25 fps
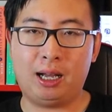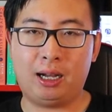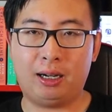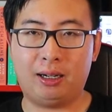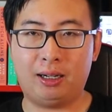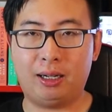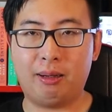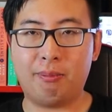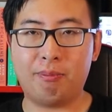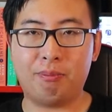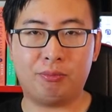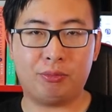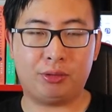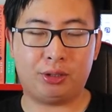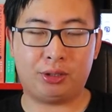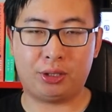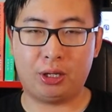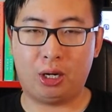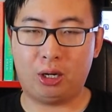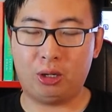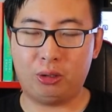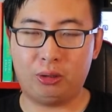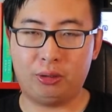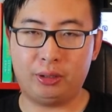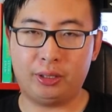Um,
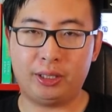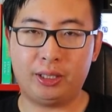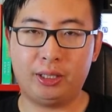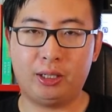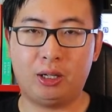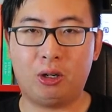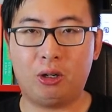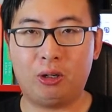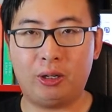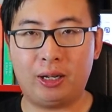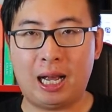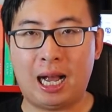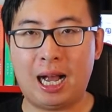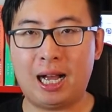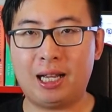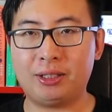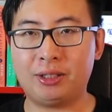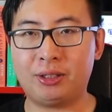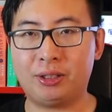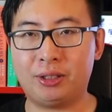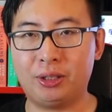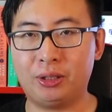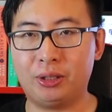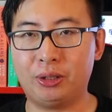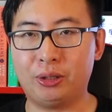so you know it
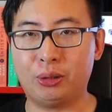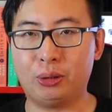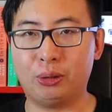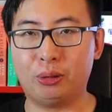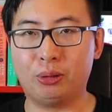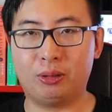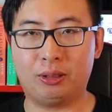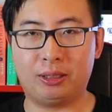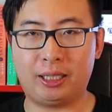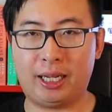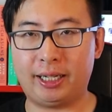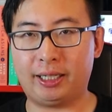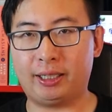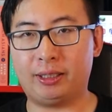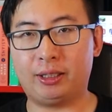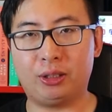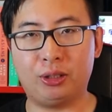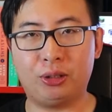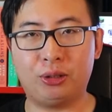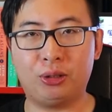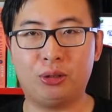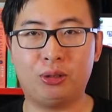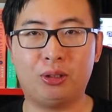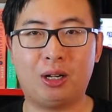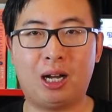has to like
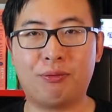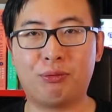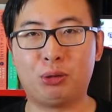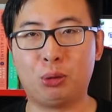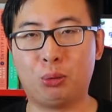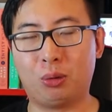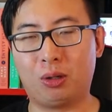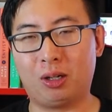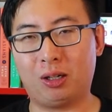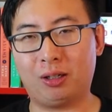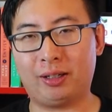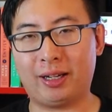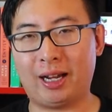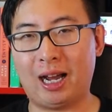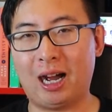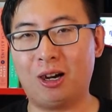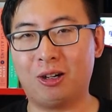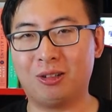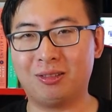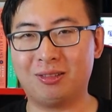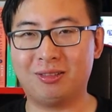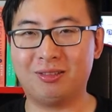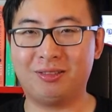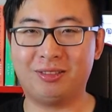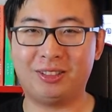you have to work
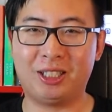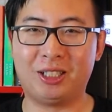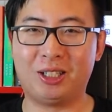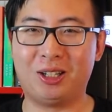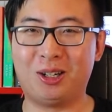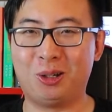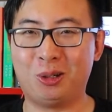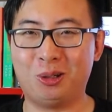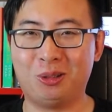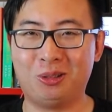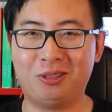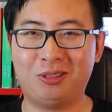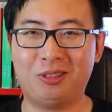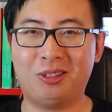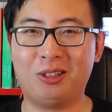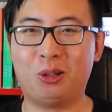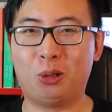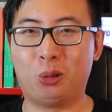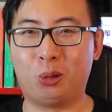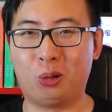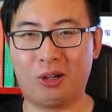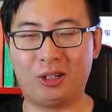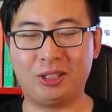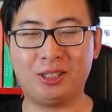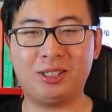out you know
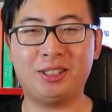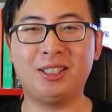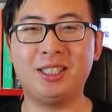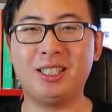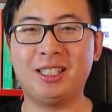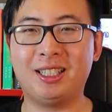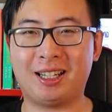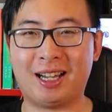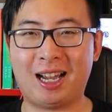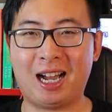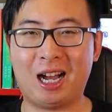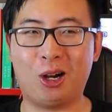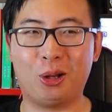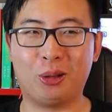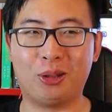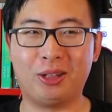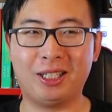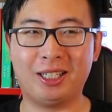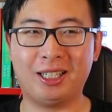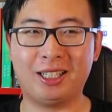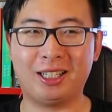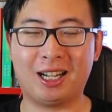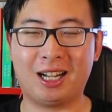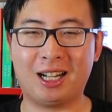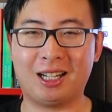or see how
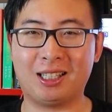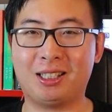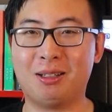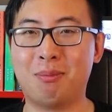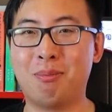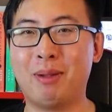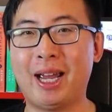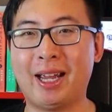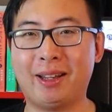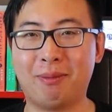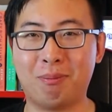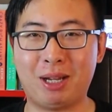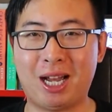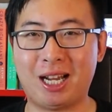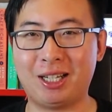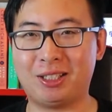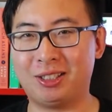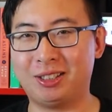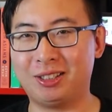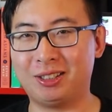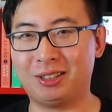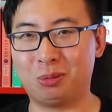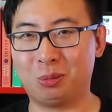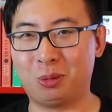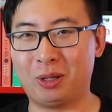the uh, demand
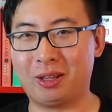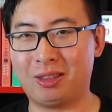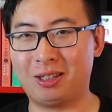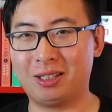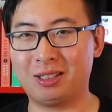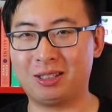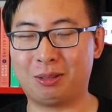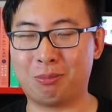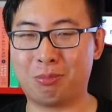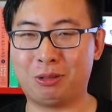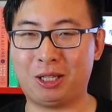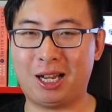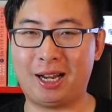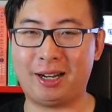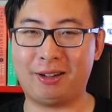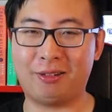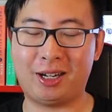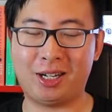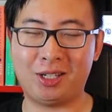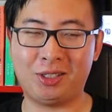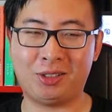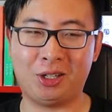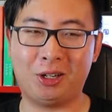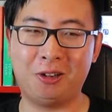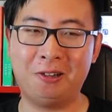matches with the supply,
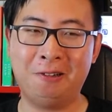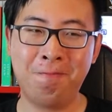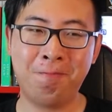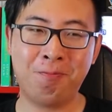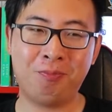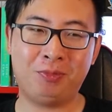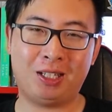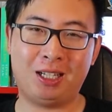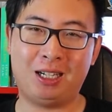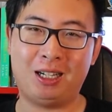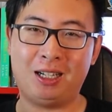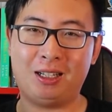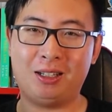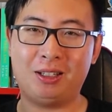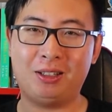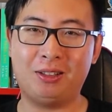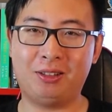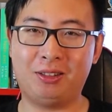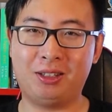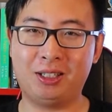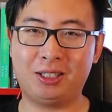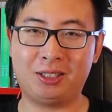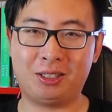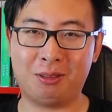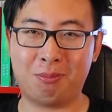right? So uh,
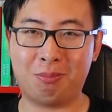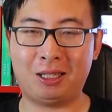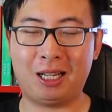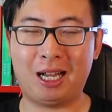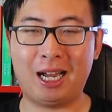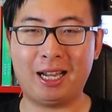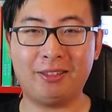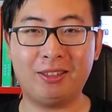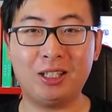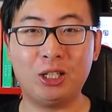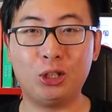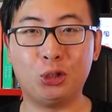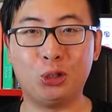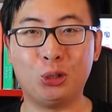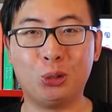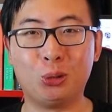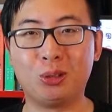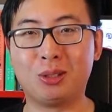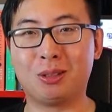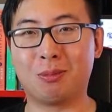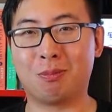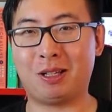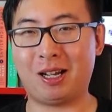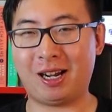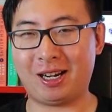the supply, the
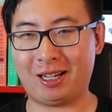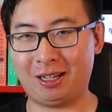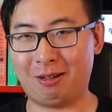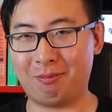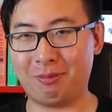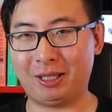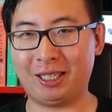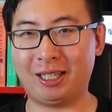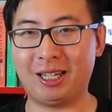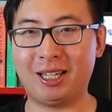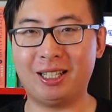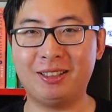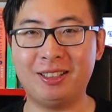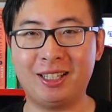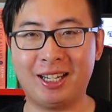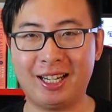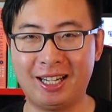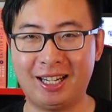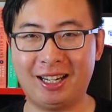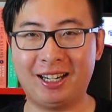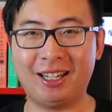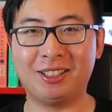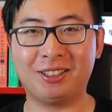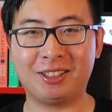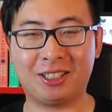new supply coming in,
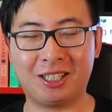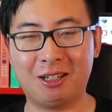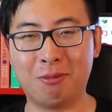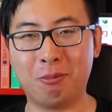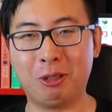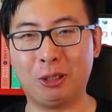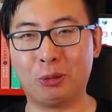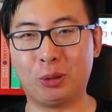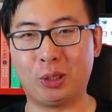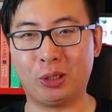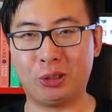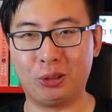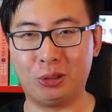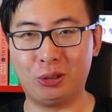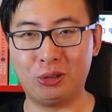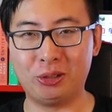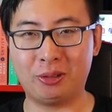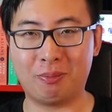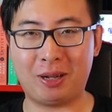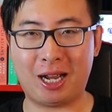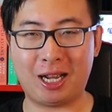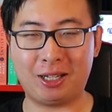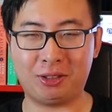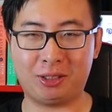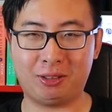it is going to be
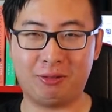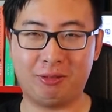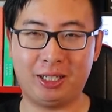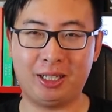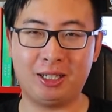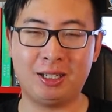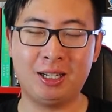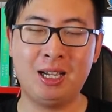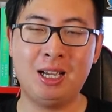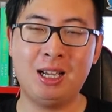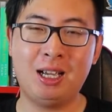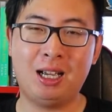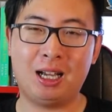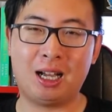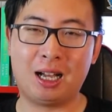reduced massively.